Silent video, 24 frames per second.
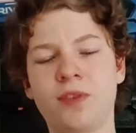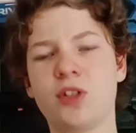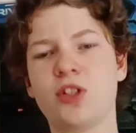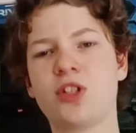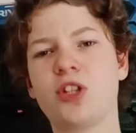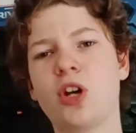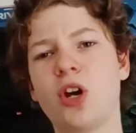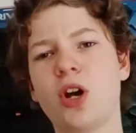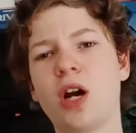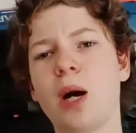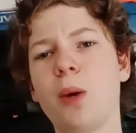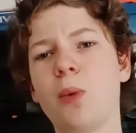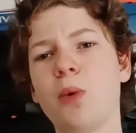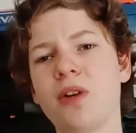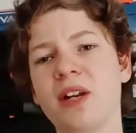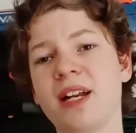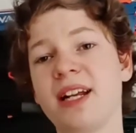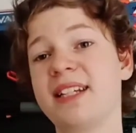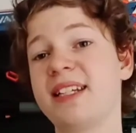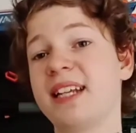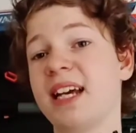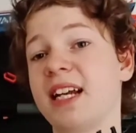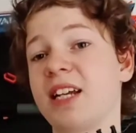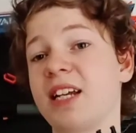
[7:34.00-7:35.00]
So I wouldn't
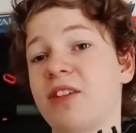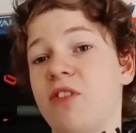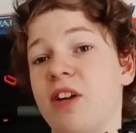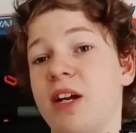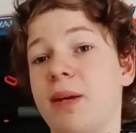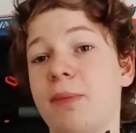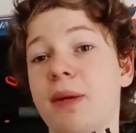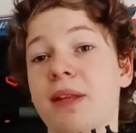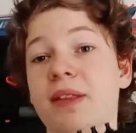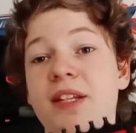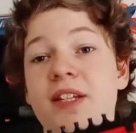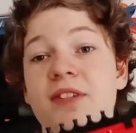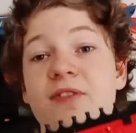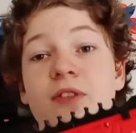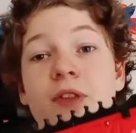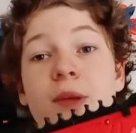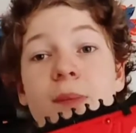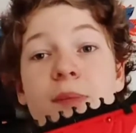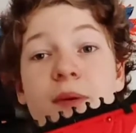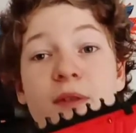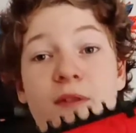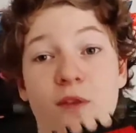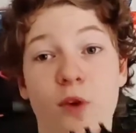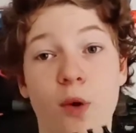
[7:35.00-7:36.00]
exactly recommend this for the
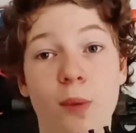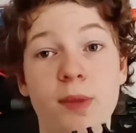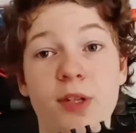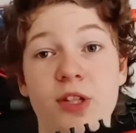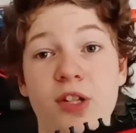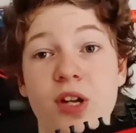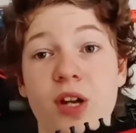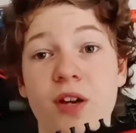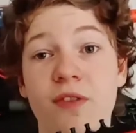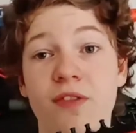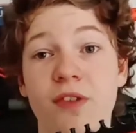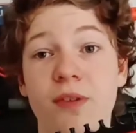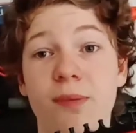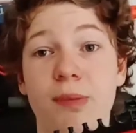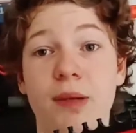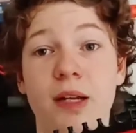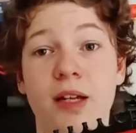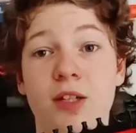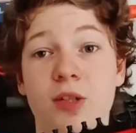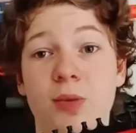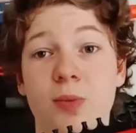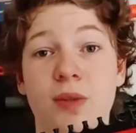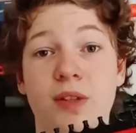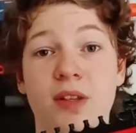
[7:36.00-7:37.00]
performance nerfer,
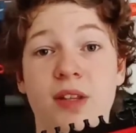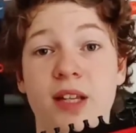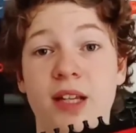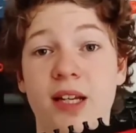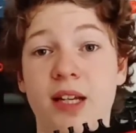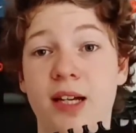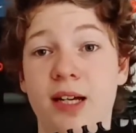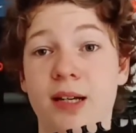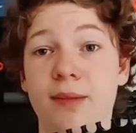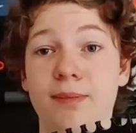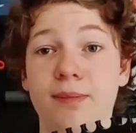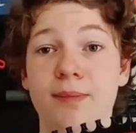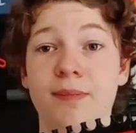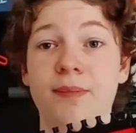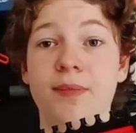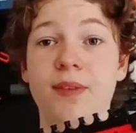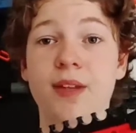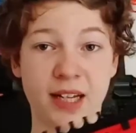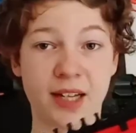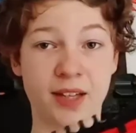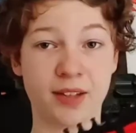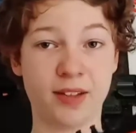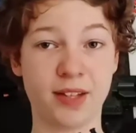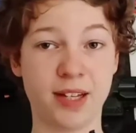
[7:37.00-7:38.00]
plus with the
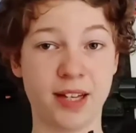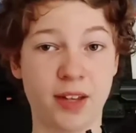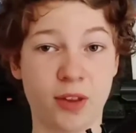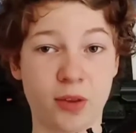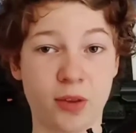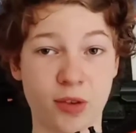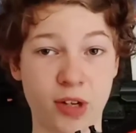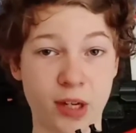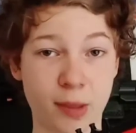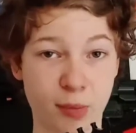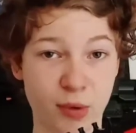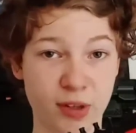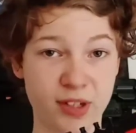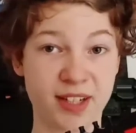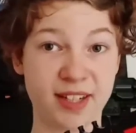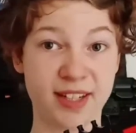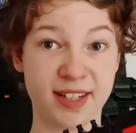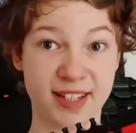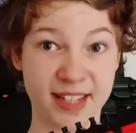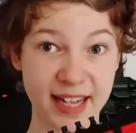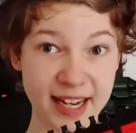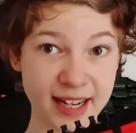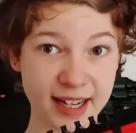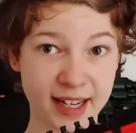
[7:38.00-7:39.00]
3D
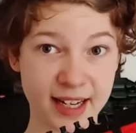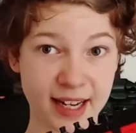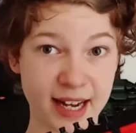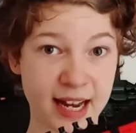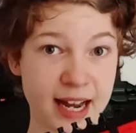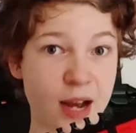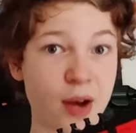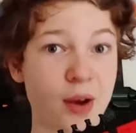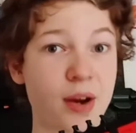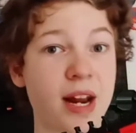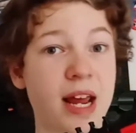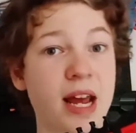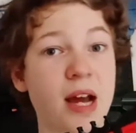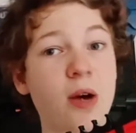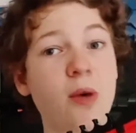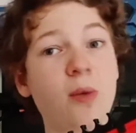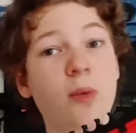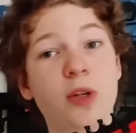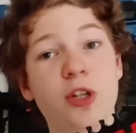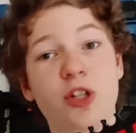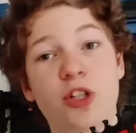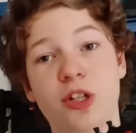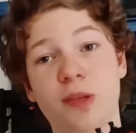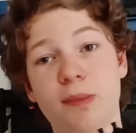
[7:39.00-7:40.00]
printed zinc out now,
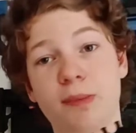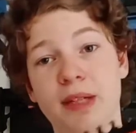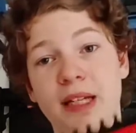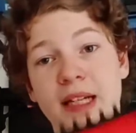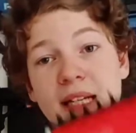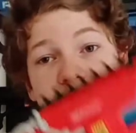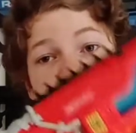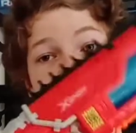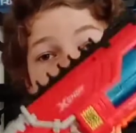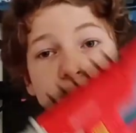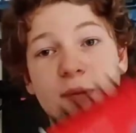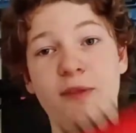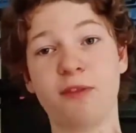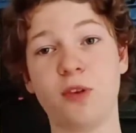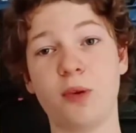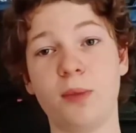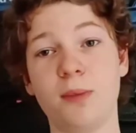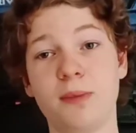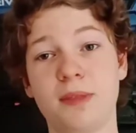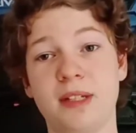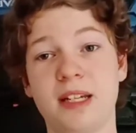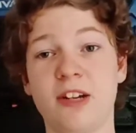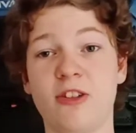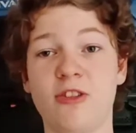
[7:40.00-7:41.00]
which completely
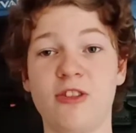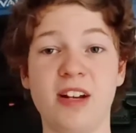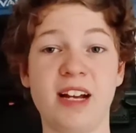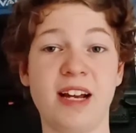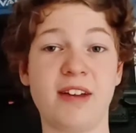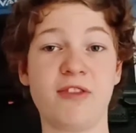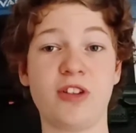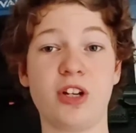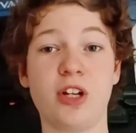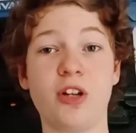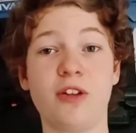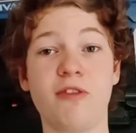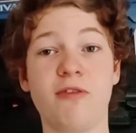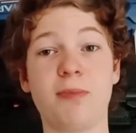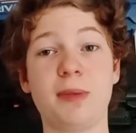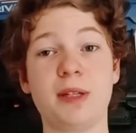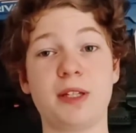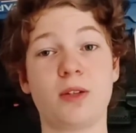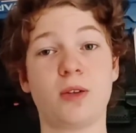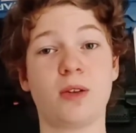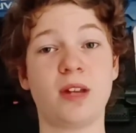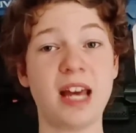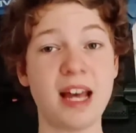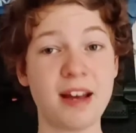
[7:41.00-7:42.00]
outperforms literally every Nerf
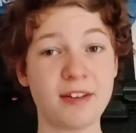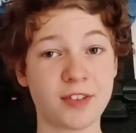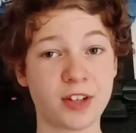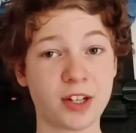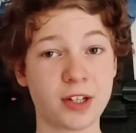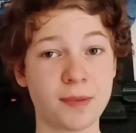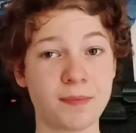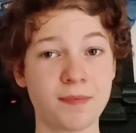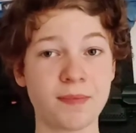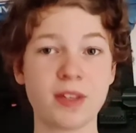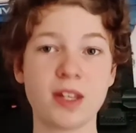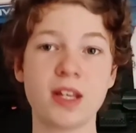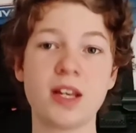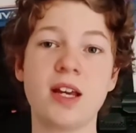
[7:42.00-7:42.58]
pistol ever.